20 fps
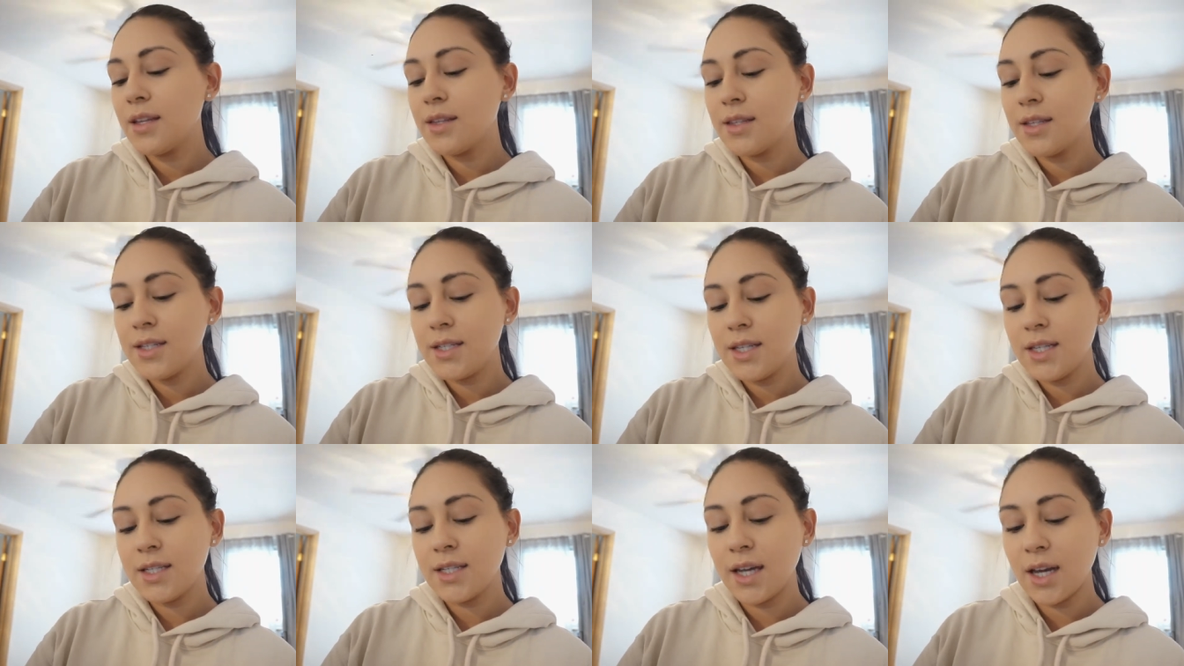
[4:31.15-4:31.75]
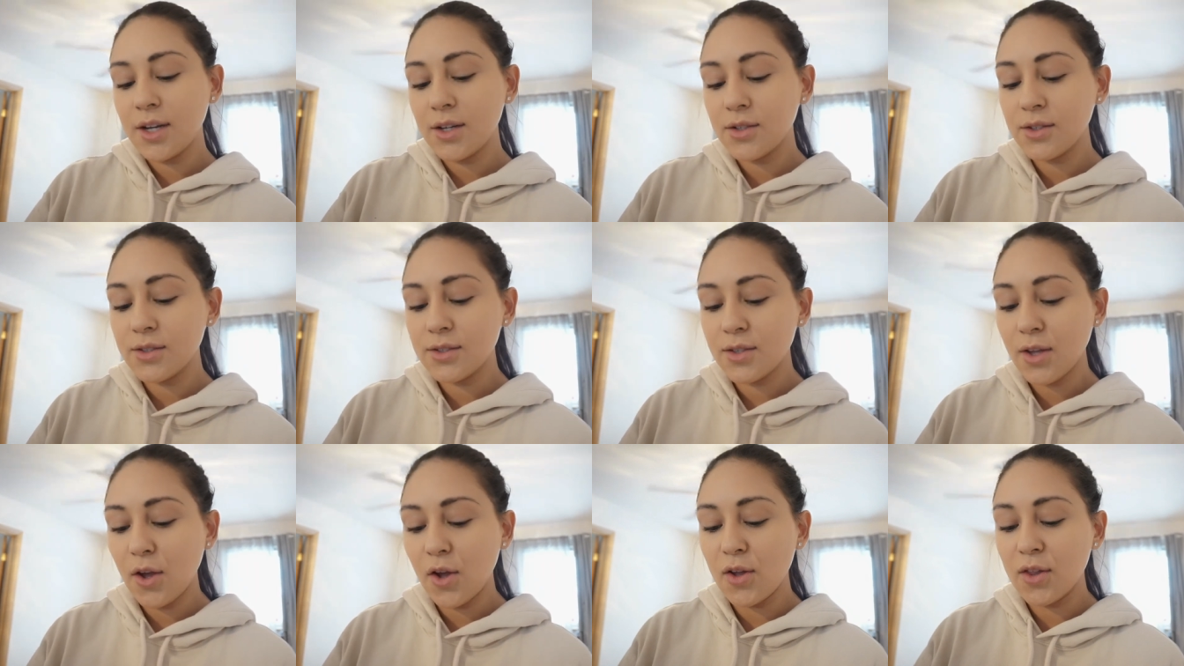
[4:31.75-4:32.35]
the
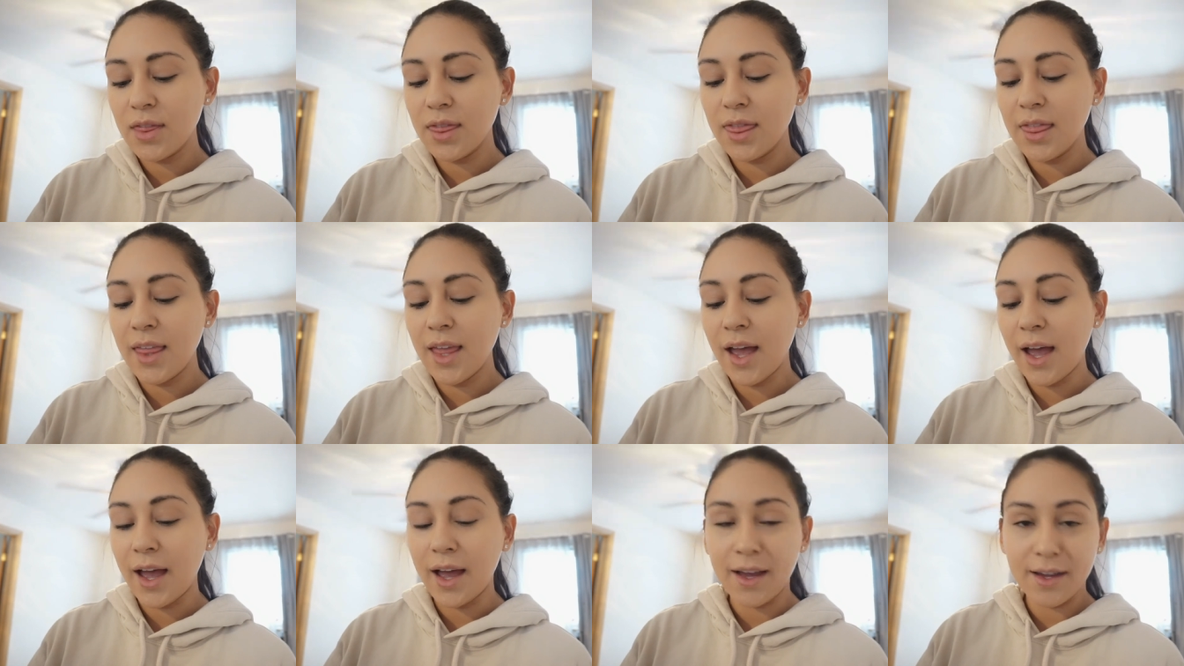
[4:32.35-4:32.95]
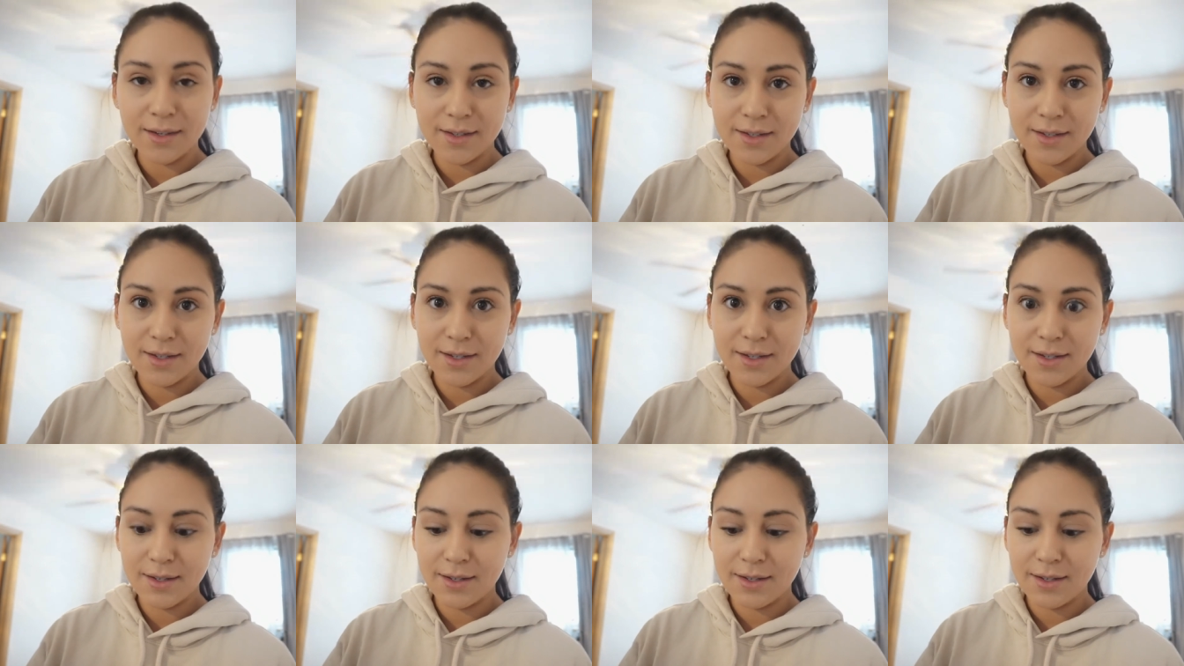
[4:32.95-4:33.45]
details on that.